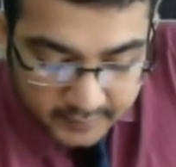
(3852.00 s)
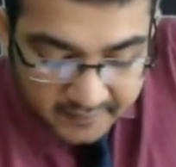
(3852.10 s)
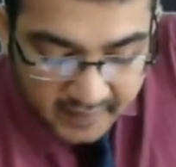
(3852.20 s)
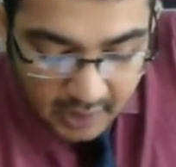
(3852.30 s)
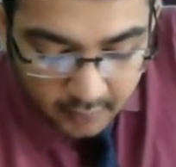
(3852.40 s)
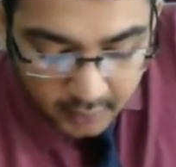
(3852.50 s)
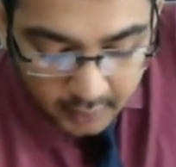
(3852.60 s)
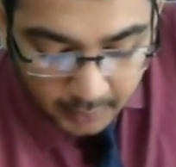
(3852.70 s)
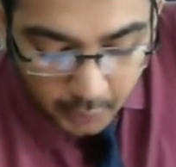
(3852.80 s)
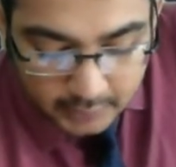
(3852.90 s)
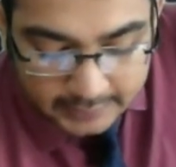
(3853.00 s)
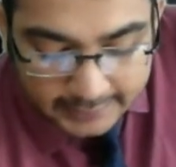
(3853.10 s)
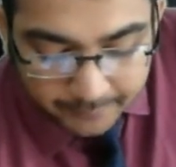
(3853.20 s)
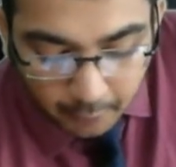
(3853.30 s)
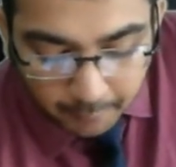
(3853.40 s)
we have learned about
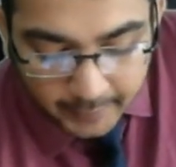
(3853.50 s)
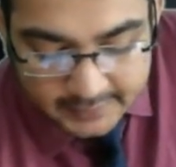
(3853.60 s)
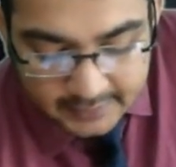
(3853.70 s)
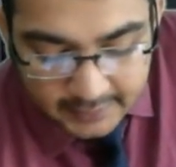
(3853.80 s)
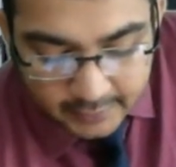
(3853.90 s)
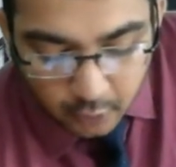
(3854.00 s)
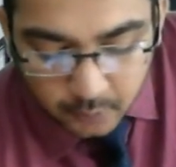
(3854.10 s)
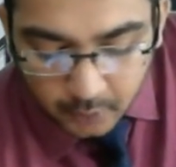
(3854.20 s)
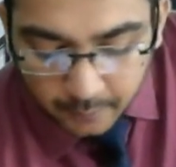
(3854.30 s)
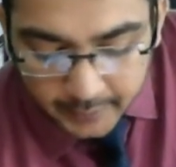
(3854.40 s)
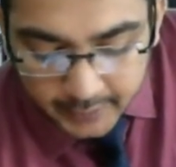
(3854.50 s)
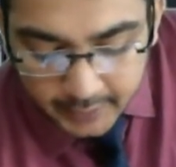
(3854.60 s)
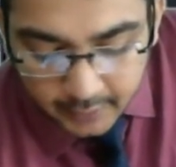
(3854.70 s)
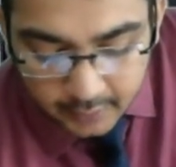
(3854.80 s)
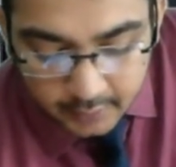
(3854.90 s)
three properties: let out
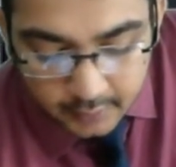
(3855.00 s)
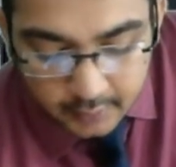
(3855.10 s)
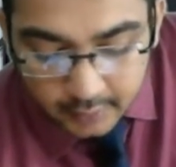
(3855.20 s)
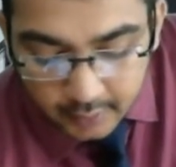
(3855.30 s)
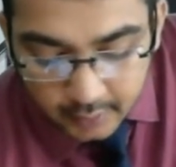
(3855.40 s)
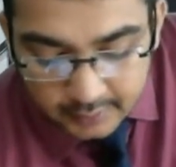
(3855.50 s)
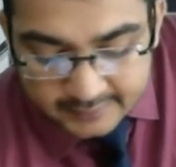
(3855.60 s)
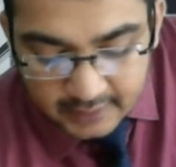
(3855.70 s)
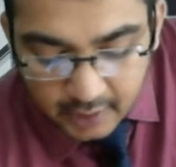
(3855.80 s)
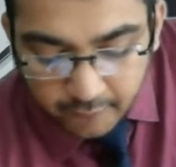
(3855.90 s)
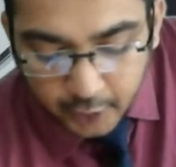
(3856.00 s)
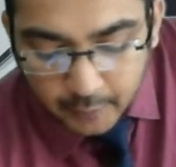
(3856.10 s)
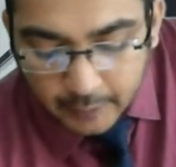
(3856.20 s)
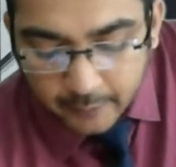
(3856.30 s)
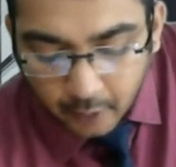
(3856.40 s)
property,
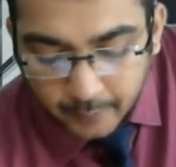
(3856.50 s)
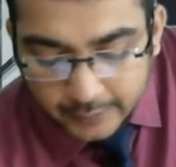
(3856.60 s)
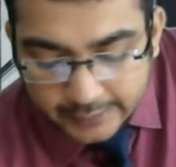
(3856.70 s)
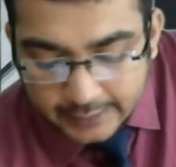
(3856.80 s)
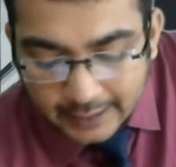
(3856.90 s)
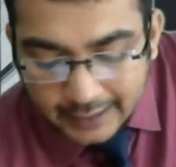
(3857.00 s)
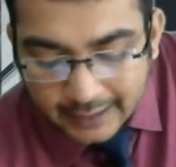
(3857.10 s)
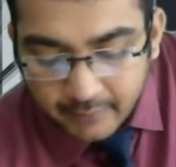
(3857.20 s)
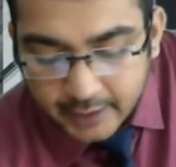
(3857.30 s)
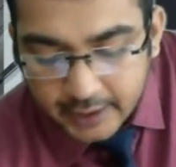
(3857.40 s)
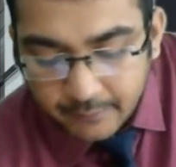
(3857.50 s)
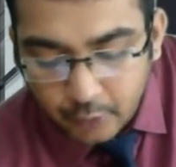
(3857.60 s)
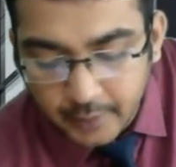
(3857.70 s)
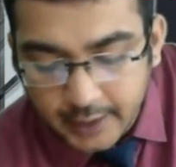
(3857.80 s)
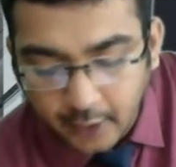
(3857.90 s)
self-occupied property and deemed
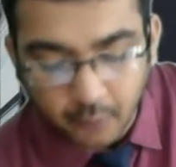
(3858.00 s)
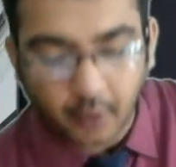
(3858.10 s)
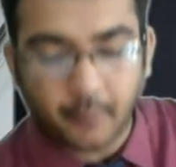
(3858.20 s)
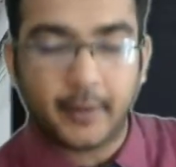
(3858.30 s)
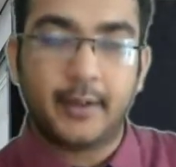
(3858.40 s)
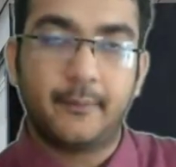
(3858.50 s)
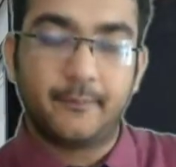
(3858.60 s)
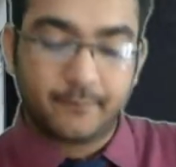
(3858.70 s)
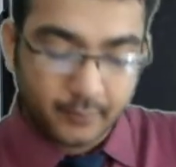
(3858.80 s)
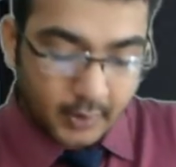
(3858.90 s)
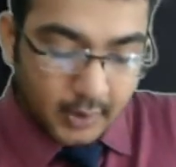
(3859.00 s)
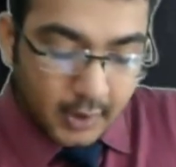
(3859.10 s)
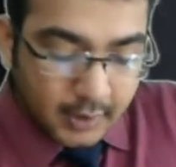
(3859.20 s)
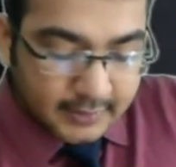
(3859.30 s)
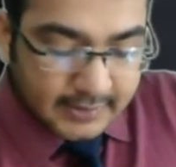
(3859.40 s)
to be let out property.
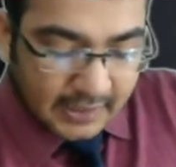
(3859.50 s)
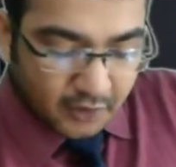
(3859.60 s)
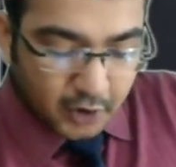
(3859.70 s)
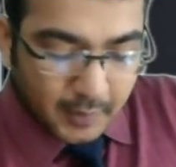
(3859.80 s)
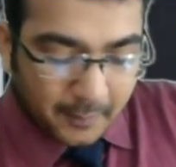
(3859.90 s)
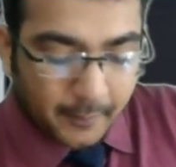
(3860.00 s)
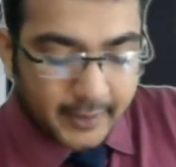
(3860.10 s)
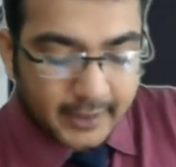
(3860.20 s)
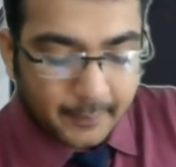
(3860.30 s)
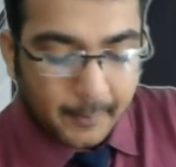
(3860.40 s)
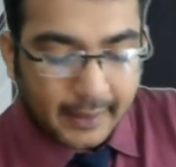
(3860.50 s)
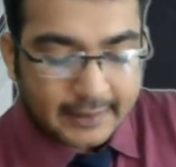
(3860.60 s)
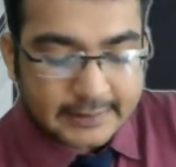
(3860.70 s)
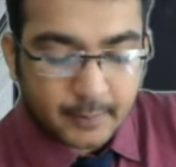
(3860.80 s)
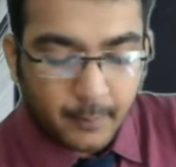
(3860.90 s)
Self-occupied property can be
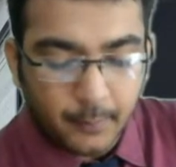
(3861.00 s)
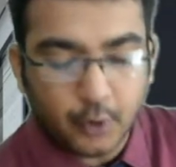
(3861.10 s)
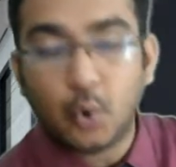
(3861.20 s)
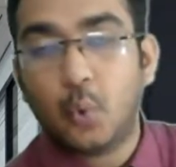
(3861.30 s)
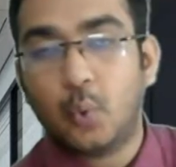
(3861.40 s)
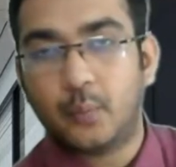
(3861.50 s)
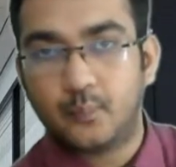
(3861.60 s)
maximum 2.